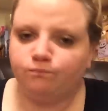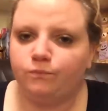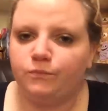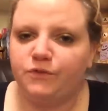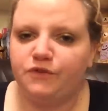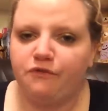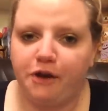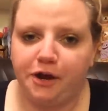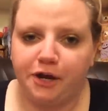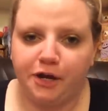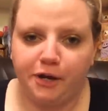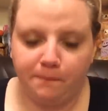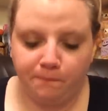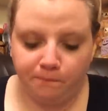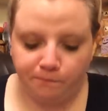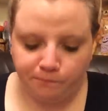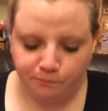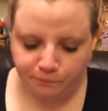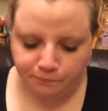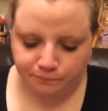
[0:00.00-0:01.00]
It's very good.
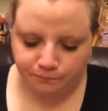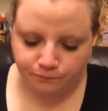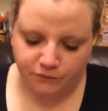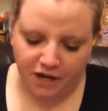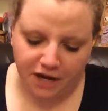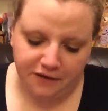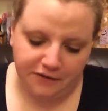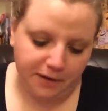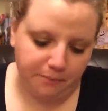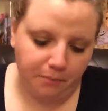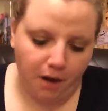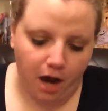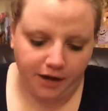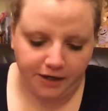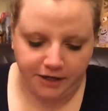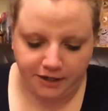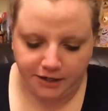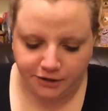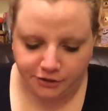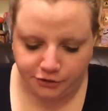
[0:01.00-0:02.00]
Kind of like
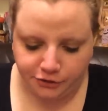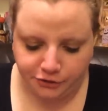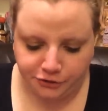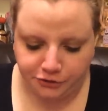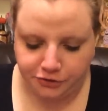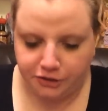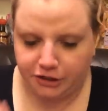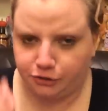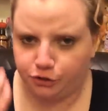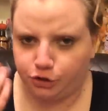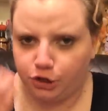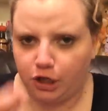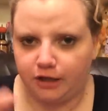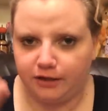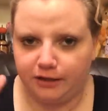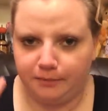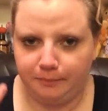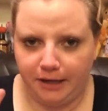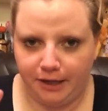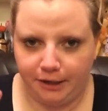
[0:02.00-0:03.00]
Pocky. It's just like
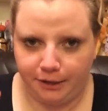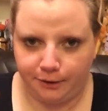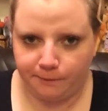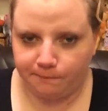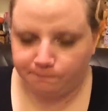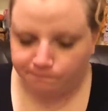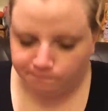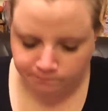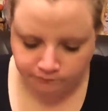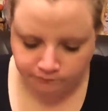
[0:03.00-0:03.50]
chocolate bear